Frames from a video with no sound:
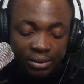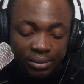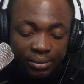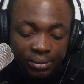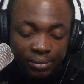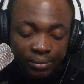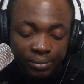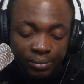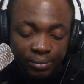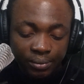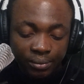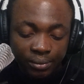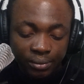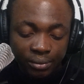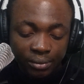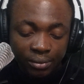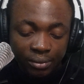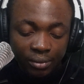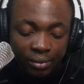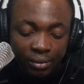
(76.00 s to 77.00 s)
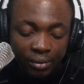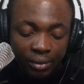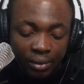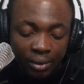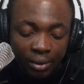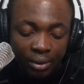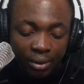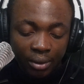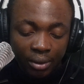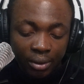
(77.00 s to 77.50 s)

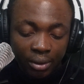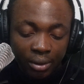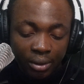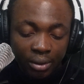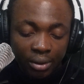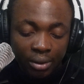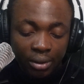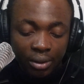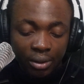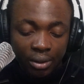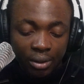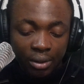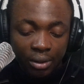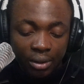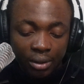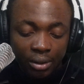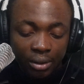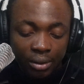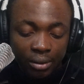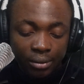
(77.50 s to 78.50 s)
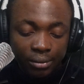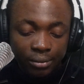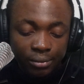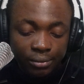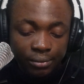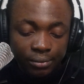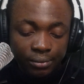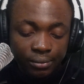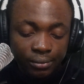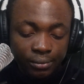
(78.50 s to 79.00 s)

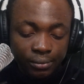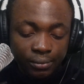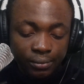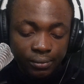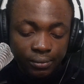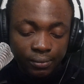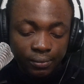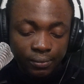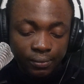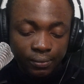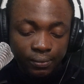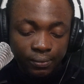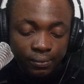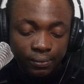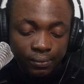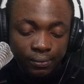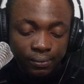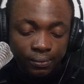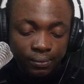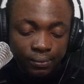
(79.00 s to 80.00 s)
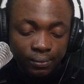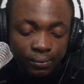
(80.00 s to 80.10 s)
(silence)